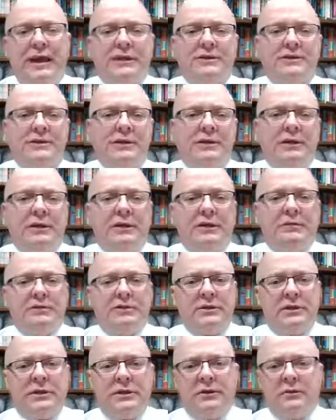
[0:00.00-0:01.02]
asking
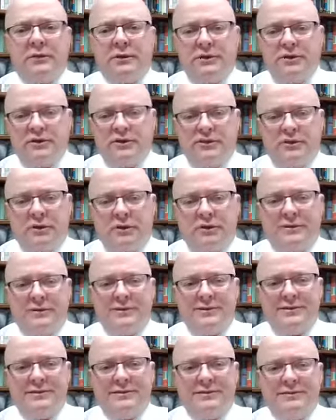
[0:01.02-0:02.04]
him to heal his
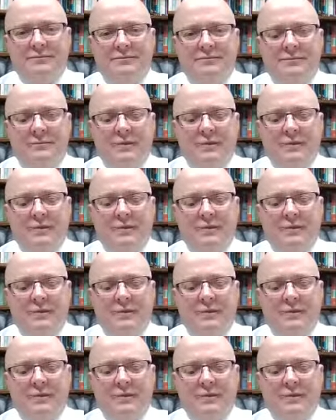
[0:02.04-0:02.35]
servant.